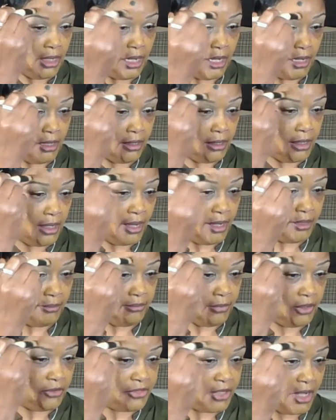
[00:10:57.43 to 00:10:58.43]

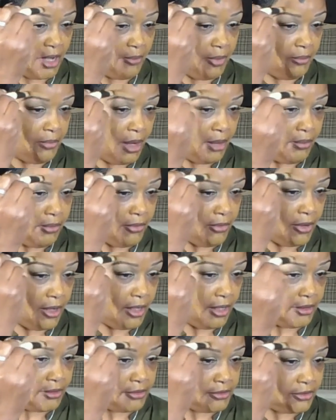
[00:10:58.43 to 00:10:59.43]
outline my top of my
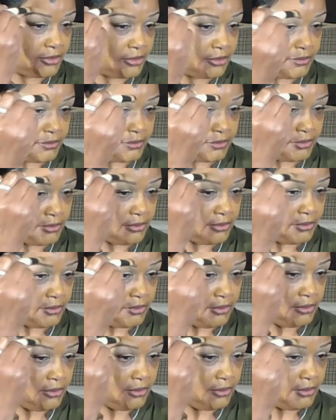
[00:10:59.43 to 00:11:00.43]
brows
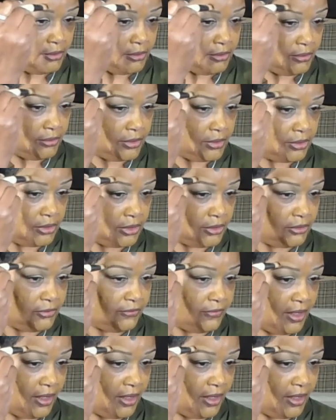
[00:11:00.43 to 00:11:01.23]
with this